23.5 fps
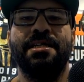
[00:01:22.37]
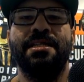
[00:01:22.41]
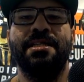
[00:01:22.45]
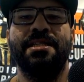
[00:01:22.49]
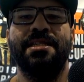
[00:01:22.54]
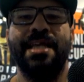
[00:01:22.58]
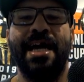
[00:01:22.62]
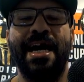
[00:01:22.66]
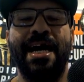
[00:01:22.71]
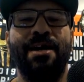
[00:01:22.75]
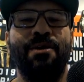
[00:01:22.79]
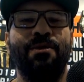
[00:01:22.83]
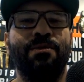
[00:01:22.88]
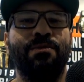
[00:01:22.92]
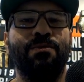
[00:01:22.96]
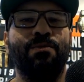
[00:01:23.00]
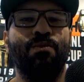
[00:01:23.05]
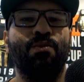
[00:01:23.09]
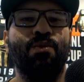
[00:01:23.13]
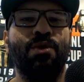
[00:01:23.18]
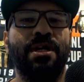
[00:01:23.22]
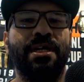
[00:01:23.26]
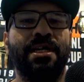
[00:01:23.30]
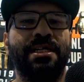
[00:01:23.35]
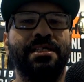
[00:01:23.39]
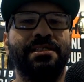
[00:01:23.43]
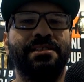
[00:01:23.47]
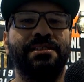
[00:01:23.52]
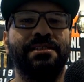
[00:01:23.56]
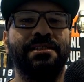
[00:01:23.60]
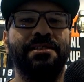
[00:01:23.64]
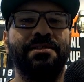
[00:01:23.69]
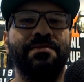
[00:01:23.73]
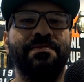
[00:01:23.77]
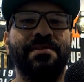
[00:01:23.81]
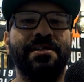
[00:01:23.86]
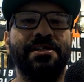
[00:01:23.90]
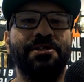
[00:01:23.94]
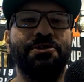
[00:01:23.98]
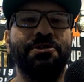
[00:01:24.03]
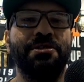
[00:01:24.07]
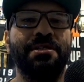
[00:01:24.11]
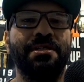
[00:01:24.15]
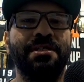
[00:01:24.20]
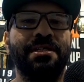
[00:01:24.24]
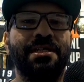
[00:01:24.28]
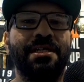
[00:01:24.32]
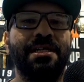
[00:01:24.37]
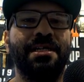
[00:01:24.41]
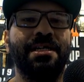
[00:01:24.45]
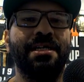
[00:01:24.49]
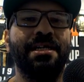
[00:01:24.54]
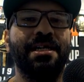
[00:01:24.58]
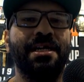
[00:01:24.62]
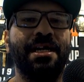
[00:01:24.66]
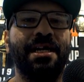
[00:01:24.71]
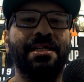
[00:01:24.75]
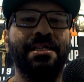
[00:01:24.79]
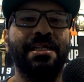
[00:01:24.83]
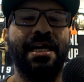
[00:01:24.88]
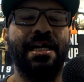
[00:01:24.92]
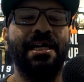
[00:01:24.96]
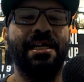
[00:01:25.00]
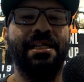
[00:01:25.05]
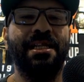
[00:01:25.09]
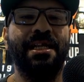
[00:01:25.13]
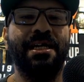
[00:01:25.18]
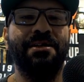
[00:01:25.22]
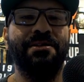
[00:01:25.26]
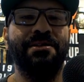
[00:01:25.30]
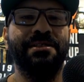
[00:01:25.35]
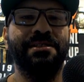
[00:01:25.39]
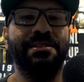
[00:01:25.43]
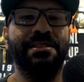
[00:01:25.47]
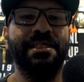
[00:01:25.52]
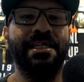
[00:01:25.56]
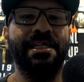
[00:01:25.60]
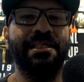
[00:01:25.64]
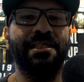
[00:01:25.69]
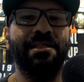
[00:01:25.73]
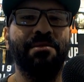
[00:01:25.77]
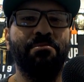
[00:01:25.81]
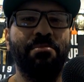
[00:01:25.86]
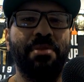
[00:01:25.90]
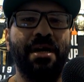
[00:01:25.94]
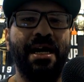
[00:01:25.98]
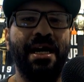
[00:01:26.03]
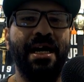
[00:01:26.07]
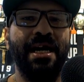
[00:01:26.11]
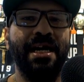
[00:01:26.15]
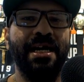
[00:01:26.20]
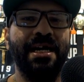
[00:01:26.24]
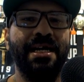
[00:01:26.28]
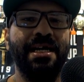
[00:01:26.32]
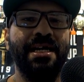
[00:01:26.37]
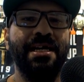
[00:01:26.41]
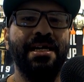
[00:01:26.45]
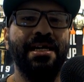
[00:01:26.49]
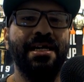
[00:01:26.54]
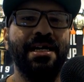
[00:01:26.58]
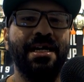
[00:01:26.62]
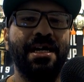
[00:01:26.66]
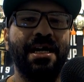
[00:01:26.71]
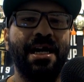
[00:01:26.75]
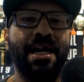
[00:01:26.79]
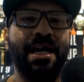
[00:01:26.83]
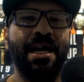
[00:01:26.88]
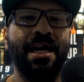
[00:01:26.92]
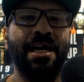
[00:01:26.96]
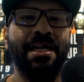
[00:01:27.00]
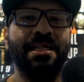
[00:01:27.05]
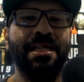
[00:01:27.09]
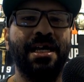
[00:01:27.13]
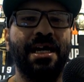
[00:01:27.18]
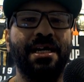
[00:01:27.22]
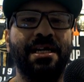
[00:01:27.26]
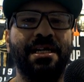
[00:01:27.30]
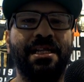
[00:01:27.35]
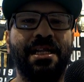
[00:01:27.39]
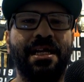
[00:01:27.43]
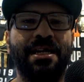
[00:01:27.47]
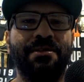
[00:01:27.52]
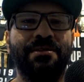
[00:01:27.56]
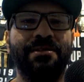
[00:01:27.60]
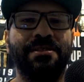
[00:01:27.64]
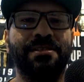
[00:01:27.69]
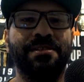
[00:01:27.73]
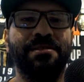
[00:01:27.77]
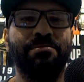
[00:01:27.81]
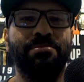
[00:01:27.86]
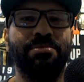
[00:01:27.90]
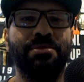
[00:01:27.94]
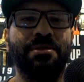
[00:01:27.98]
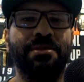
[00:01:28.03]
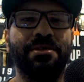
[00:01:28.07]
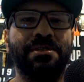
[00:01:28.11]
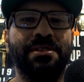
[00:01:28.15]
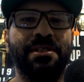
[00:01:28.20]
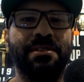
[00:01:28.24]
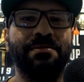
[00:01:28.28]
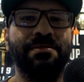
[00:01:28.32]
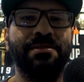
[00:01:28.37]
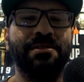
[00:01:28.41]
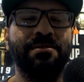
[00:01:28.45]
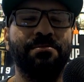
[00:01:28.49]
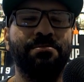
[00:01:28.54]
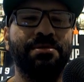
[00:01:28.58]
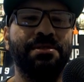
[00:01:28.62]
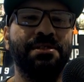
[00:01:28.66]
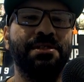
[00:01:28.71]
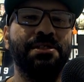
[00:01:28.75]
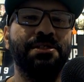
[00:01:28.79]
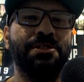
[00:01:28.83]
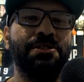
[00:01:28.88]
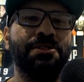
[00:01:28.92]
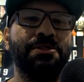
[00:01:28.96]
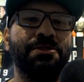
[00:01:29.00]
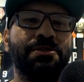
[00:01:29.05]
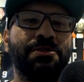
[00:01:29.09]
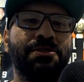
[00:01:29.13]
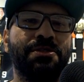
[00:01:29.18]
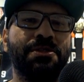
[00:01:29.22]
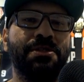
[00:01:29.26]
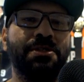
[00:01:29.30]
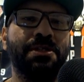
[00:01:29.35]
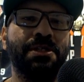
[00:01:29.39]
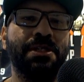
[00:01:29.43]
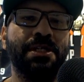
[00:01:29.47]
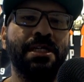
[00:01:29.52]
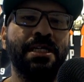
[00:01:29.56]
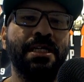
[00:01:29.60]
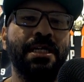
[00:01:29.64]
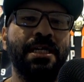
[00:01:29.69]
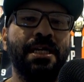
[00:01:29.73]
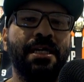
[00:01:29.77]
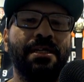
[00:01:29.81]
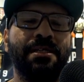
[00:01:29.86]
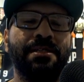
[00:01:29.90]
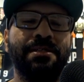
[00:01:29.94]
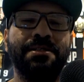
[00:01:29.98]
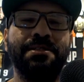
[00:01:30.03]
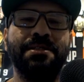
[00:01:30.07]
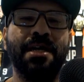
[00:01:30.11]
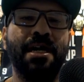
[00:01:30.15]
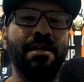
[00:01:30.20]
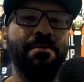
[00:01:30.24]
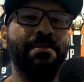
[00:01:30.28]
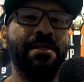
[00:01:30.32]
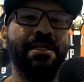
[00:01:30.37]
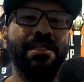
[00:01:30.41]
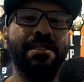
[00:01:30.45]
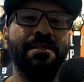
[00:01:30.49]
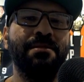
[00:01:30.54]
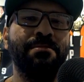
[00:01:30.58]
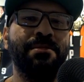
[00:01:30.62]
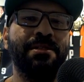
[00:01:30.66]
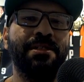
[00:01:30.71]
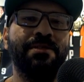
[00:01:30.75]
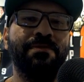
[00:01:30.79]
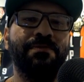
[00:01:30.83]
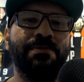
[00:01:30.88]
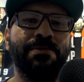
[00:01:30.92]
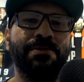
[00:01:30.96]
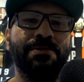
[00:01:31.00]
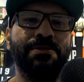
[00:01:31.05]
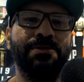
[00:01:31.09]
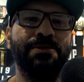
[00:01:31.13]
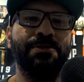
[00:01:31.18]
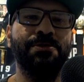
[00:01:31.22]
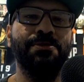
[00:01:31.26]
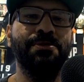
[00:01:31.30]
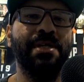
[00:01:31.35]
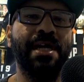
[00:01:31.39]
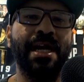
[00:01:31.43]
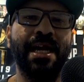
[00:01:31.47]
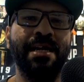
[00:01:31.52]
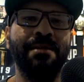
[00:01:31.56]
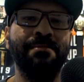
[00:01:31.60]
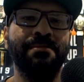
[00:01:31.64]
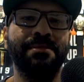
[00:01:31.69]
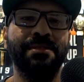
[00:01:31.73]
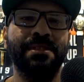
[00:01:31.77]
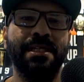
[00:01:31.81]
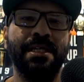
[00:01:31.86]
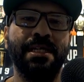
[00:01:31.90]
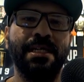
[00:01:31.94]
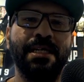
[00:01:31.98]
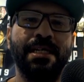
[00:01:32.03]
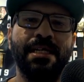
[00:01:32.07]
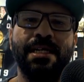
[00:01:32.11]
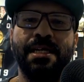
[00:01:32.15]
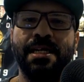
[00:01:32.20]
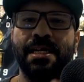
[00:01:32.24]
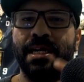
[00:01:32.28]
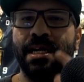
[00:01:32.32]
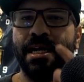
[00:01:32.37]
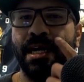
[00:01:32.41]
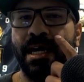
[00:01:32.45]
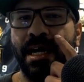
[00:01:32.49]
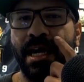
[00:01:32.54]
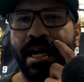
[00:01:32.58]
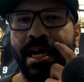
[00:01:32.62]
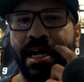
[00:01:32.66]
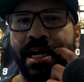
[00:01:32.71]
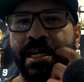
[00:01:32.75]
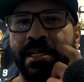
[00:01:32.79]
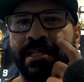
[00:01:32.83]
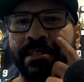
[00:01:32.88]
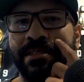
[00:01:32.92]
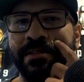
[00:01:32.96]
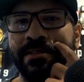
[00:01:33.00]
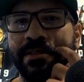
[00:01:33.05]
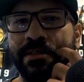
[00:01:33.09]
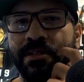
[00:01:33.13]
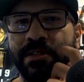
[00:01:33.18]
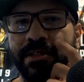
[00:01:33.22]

That won us the division, and that allowed us to get the bye, and that allowed us to put ourselves in a position to dummy them in the first 2 games and,